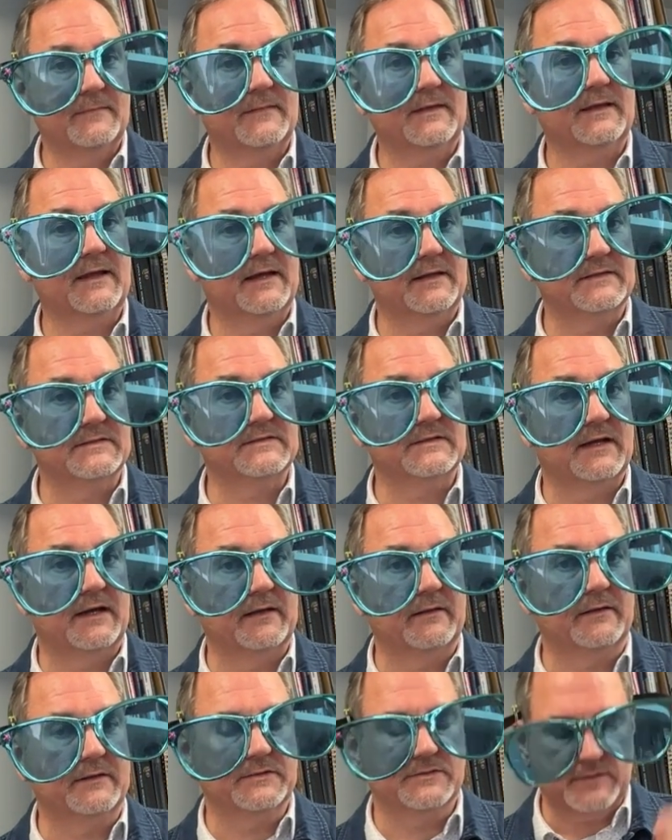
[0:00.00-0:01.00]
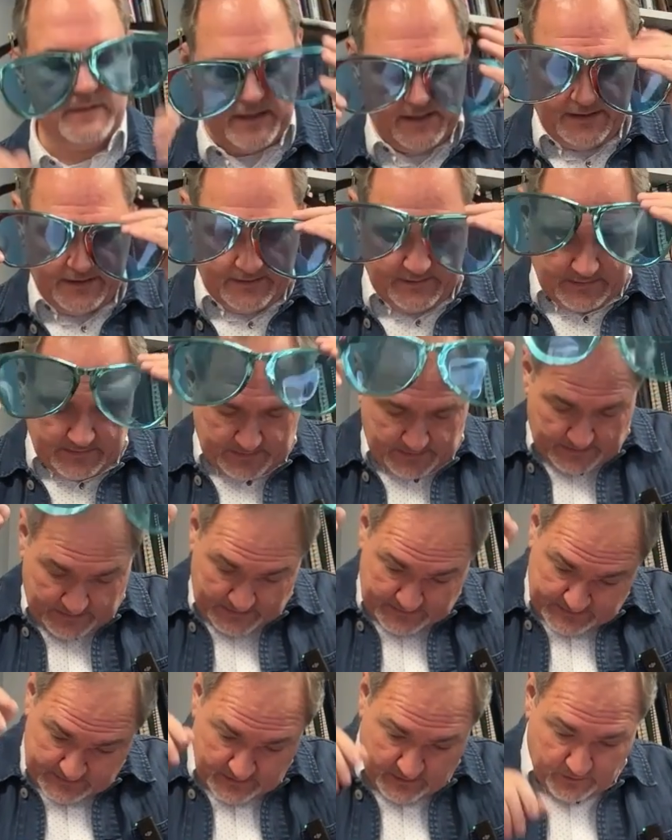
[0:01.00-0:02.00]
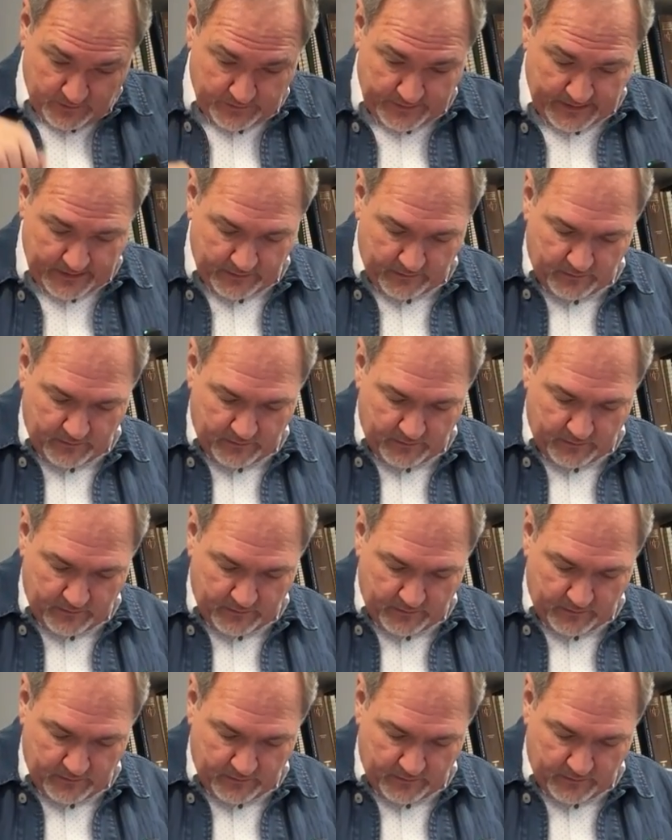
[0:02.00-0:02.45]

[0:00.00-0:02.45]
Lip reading: kind of stylish. And so we got to